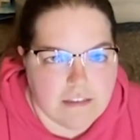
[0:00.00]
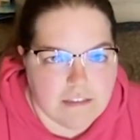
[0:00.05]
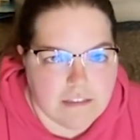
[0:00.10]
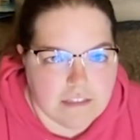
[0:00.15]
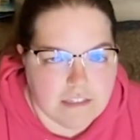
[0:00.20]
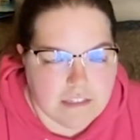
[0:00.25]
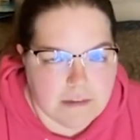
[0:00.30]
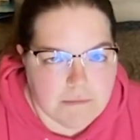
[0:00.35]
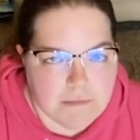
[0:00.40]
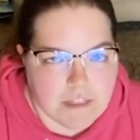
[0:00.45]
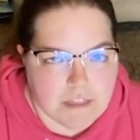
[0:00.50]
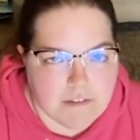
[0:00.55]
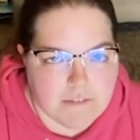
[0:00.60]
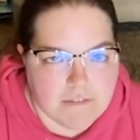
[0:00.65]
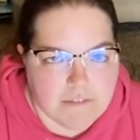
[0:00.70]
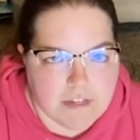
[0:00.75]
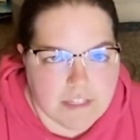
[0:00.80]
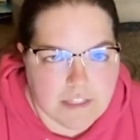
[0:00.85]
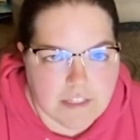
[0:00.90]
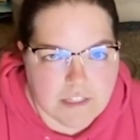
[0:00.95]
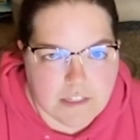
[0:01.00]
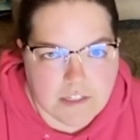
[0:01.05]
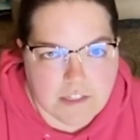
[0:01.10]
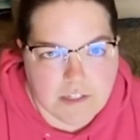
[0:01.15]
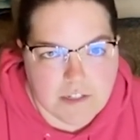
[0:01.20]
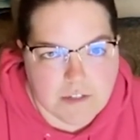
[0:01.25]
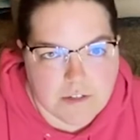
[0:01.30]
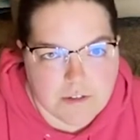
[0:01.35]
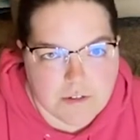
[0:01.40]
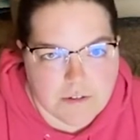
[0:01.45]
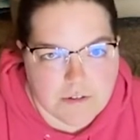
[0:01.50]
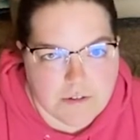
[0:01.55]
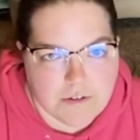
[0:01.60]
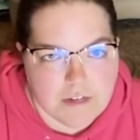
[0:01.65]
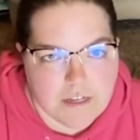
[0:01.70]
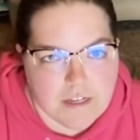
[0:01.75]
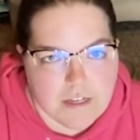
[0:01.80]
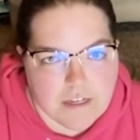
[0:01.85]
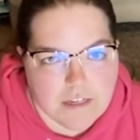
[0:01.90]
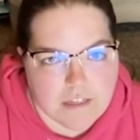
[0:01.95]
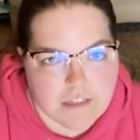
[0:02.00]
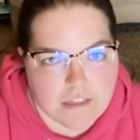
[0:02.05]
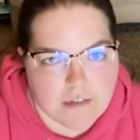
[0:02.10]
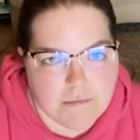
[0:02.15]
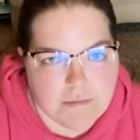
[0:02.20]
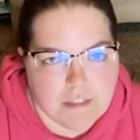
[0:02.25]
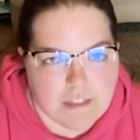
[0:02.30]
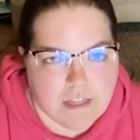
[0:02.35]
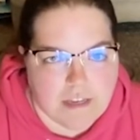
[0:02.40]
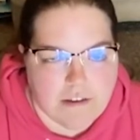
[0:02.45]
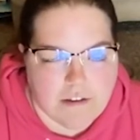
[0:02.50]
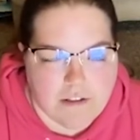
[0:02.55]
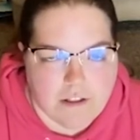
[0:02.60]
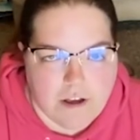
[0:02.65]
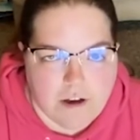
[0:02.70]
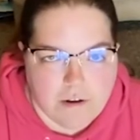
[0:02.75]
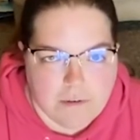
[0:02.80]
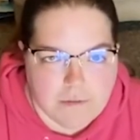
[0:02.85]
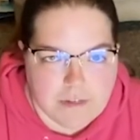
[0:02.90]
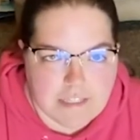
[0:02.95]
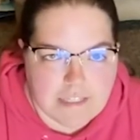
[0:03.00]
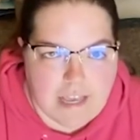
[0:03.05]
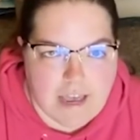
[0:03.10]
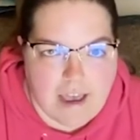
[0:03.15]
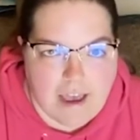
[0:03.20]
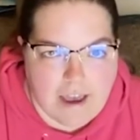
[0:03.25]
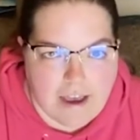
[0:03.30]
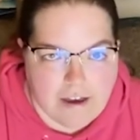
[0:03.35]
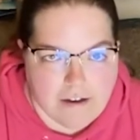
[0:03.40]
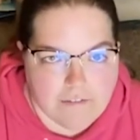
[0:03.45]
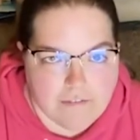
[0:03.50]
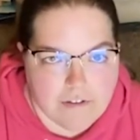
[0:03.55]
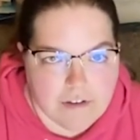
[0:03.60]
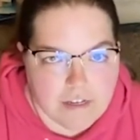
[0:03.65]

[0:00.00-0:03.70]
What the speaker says: It's something fun to do, something that you'll always have.